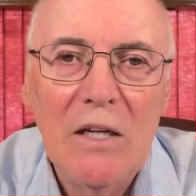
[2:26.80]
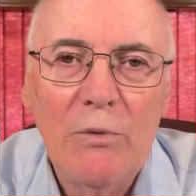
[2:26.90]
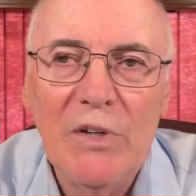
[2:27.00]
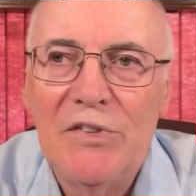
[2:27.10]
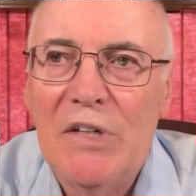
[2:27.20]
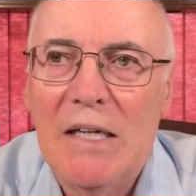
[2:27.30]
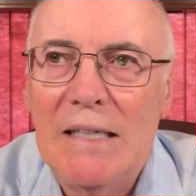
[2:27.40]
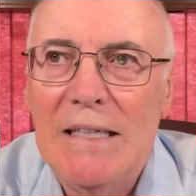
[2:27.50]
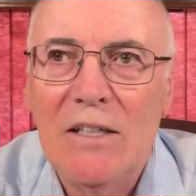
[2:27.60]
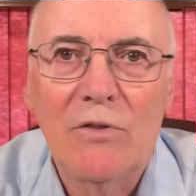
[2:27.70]
We saw
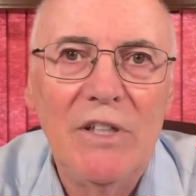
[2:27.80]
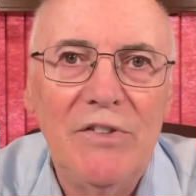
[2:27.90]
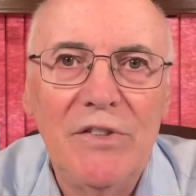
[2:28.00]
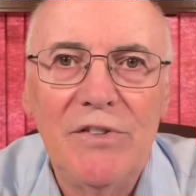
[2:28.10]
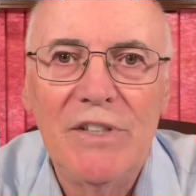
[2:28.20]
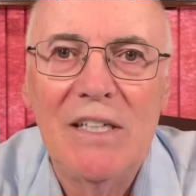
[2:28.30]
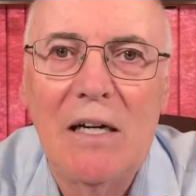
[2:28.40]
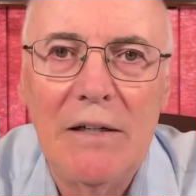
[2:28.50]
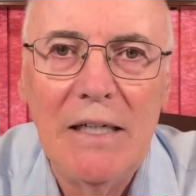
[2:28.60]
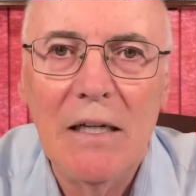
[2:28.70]
increases in
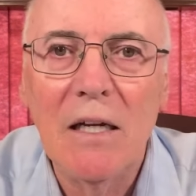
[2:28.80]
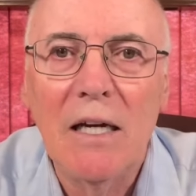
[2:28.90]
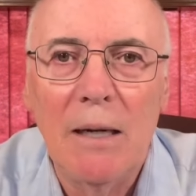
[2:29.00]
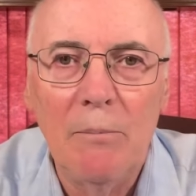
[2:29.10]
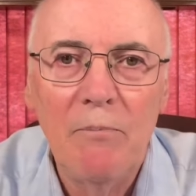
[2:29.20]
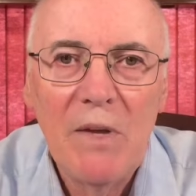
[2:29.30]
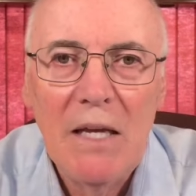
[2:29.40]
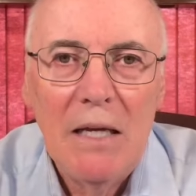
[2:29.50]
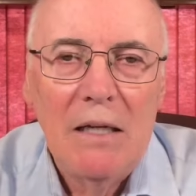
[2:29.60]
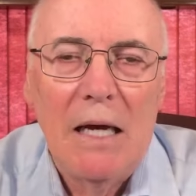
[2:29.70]
our income
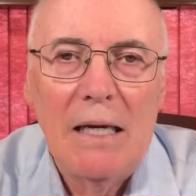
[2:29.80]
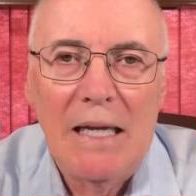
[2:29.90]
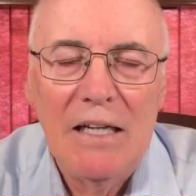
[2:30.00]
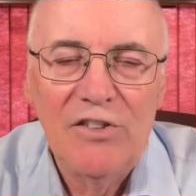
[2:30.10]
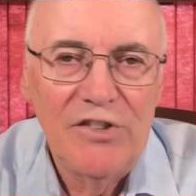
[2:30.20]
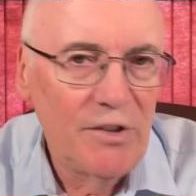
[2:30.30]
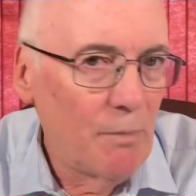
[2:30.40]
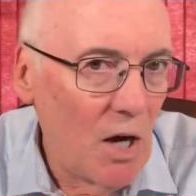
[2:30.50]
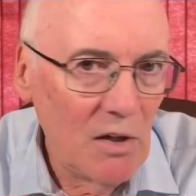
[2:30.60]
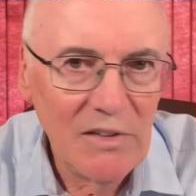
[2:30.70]
getting
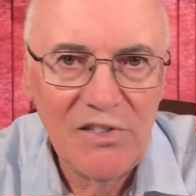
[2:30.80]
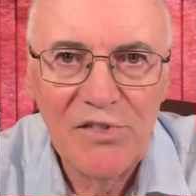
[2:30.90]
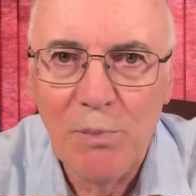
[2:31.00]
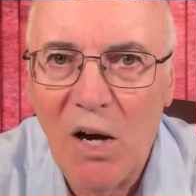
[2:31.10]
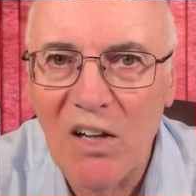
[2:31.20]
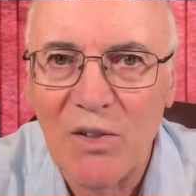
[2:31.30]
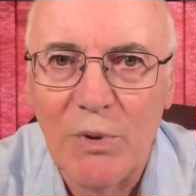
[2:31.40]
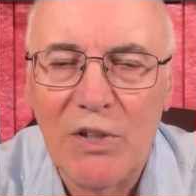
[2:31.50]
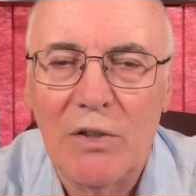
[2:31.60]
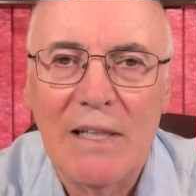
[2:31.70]
smaller and smaller.
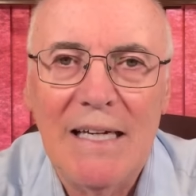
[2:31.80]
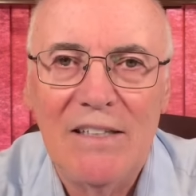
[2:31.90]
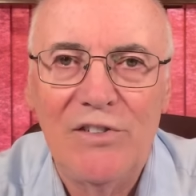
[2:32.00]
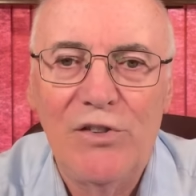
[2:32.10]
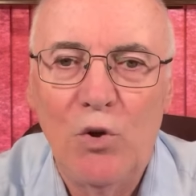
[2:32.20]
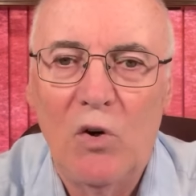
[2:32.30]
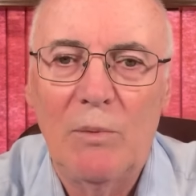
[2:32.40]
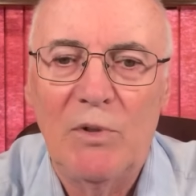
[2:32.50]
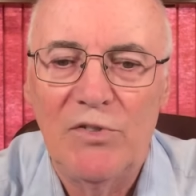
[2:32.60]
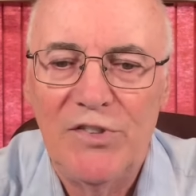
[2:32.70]
We took that as
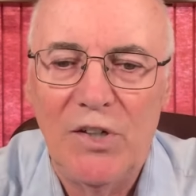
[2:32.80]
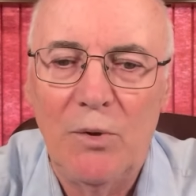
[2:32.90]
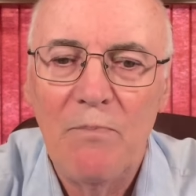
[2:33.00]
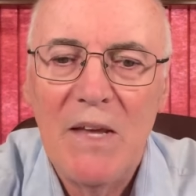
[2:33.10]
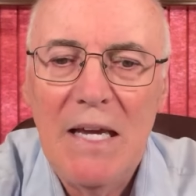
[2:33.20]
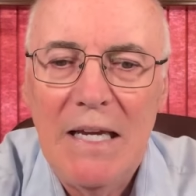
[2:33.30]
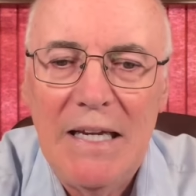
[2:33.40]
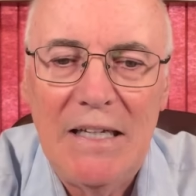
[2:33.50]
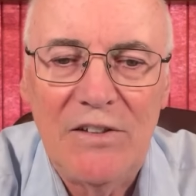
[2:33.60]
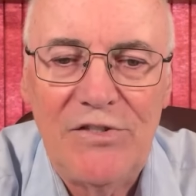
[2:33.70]
normal. So
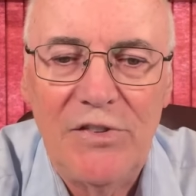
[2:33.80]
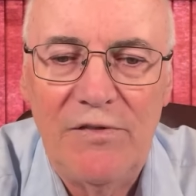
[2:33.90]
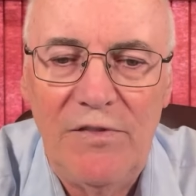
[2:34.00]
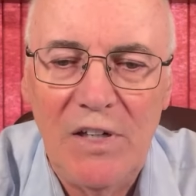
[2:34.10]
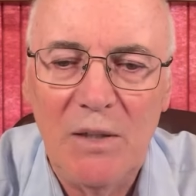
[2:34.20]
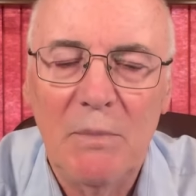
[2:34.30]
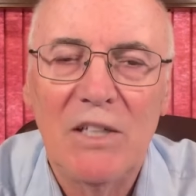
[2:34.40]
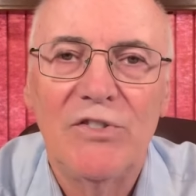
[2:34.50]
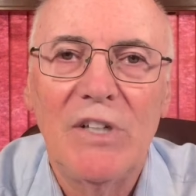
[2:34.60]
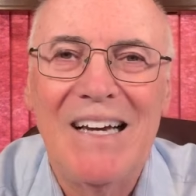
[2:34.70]
it's very
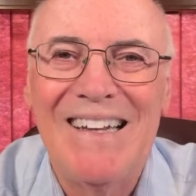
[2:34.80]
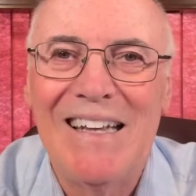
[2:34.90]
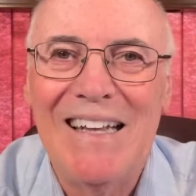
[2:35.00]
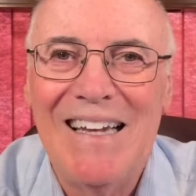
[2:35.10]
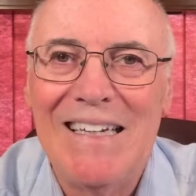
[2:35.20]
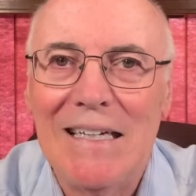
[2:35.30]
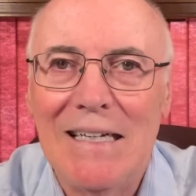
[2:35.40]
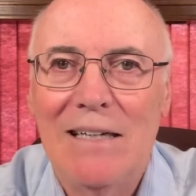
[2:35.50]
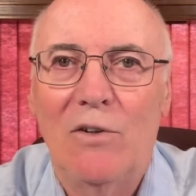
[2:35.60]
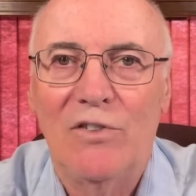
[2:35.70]
much
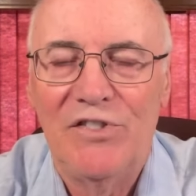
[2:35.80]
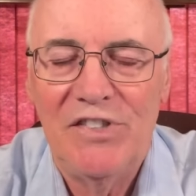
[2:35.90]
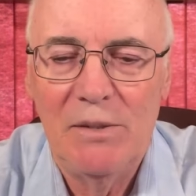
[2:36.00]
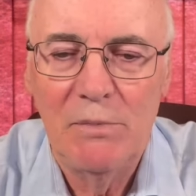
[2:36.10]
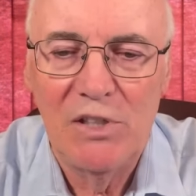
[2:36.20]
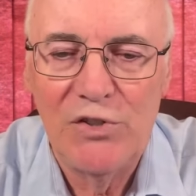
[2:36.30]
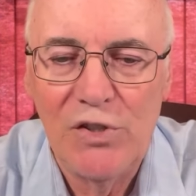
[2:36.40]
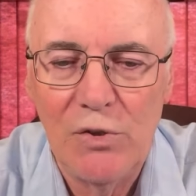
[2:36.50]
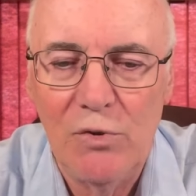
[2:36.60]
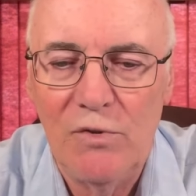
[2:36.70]
alike or similar
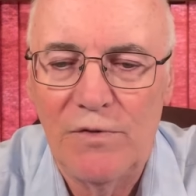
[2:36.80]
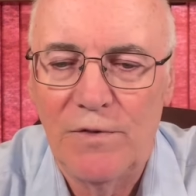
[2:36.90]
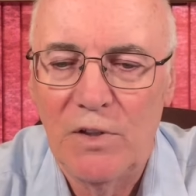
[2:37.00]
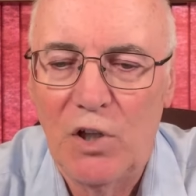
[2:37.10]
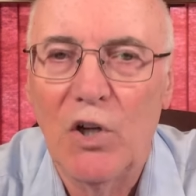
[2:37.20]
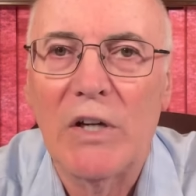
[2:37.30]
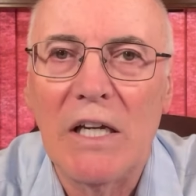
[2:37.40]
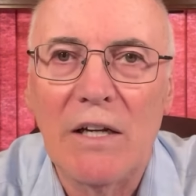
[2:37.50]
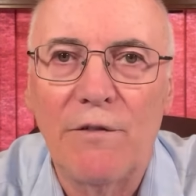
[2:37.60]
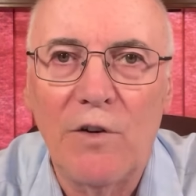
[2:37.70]
to
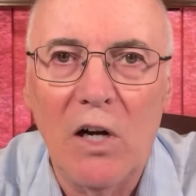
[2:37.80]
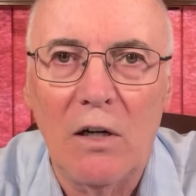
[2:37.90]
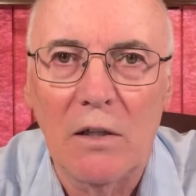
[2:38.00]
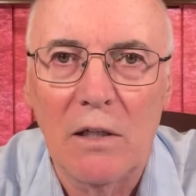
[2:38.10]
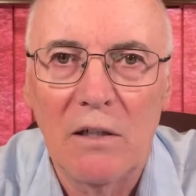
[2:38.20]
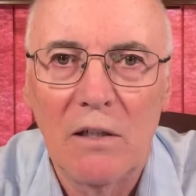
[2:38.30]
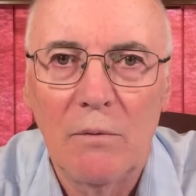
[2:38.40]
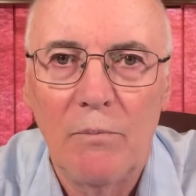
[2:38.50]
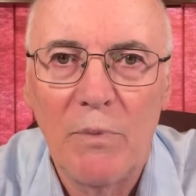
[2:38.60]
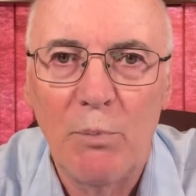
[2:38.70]
cooking a frog.
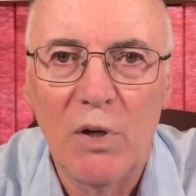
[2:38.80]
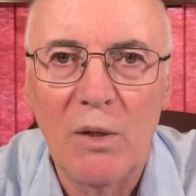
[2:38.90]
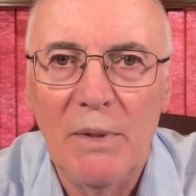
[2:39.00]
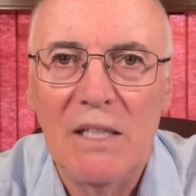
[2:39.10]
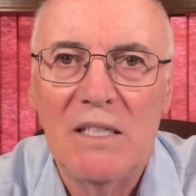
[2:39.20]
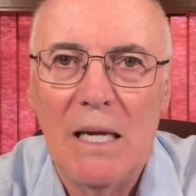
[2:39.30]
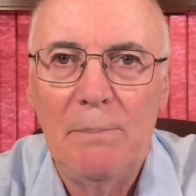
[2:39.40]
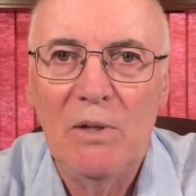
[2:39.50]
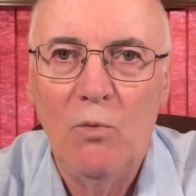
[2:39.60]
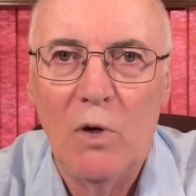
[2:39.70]
Put him in
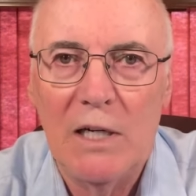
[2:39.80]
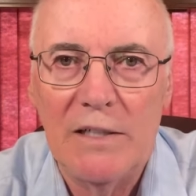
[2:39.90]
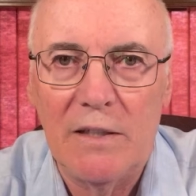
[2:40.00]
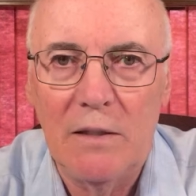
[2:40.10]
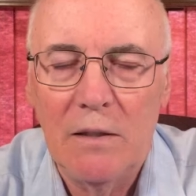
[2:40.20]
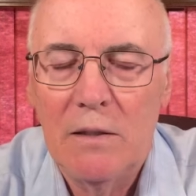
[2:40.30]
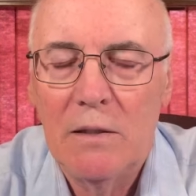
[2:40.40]
tepid water.